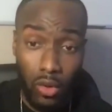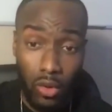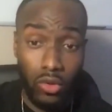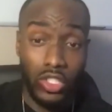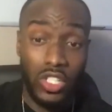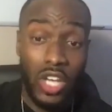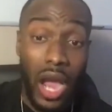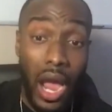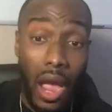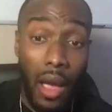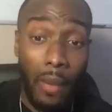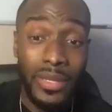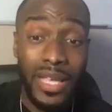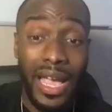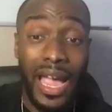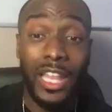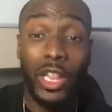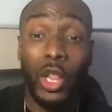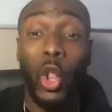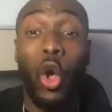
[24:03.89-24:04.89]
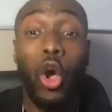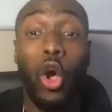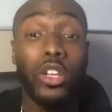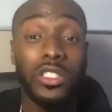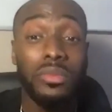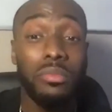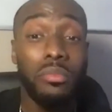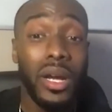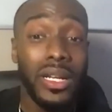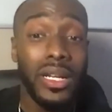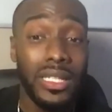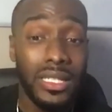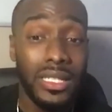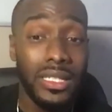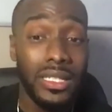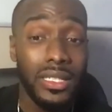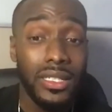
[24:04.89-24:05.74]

jobs, I lost money.